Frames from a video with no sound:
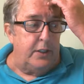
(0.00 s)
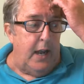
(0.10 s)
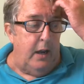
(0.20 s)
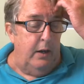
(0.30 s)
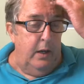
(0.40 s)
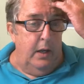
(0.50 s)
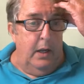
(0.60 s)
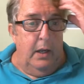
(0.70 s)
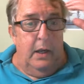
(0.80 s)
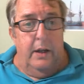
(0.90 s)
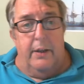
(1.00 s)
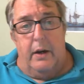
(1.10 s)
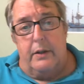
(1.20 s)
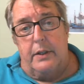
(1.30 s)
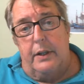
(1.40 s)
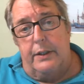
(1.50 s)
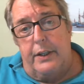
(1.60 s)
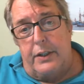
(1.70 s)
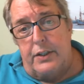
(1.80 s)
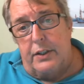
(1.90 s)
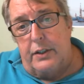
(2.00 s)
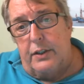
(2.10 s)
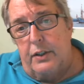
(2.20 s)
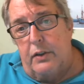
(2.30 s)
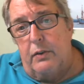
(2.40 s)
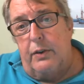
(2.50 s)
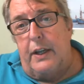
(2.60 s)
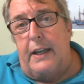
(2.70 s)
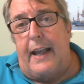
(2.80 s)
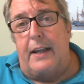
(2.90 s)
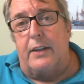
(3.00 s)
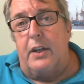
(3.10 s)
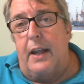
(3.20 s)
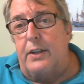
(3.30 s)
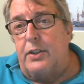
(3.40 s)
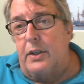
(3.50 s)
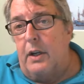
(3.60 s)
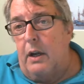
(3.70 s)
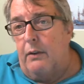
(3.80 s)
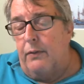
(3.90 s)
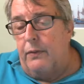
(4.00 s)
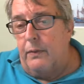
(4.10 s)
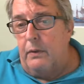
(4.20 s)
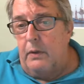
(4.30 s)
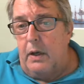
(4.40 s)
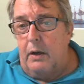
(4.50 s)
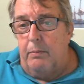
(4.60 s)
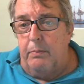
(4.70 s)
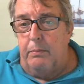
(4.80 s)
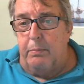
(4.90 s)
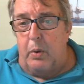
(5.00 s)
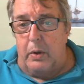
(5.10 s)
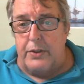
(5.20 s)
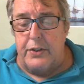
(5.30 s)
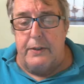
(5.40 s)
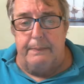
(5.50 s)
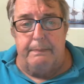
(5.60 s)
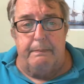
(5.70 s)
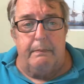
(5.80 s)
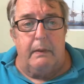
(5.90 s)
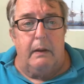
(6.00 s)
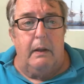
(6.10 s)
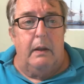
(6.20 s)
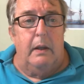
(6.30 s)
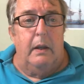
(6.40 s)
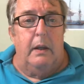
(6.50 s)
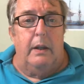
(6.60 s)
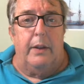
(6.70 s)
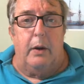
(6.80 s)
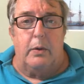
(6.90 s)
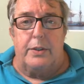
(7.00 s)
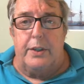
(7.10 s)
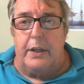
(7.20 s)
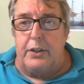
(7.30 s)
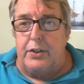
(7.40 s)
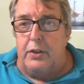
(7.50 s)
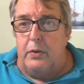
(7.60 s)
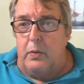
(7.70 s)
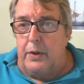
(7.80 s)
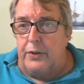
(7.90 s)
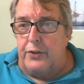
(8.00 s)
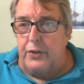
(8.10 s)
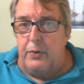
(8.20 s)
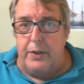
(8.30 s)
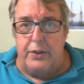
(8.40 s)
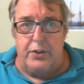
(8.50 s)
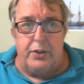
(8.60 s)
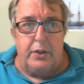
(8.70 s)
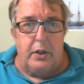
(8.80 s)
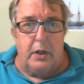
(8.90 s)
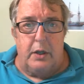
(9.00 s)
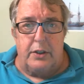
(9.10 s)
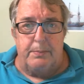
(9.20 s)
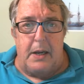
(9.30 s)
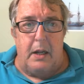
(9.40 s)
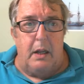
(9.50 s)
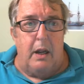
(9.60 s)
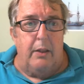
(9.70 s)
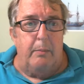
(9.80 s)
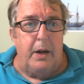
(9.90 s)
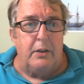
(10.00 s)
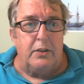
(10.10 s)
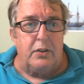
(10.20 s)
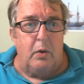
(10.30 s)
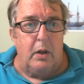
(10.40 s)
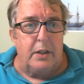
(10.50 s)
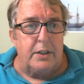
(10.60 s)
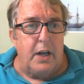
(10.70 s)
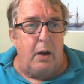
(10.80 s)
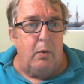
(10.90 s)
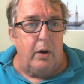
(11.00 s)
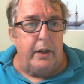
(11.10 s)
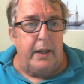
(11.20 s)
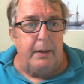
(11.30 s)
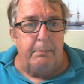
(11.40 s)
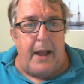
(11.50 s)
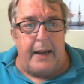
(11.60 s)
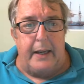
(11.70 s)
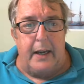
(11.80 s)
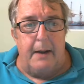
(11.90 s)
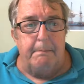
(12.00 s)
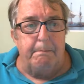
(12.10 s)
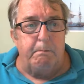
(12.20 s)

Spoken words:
out, in addition to the cancellation of ports, there was an issue with sewage smell on the boats, toilets not working and backing up.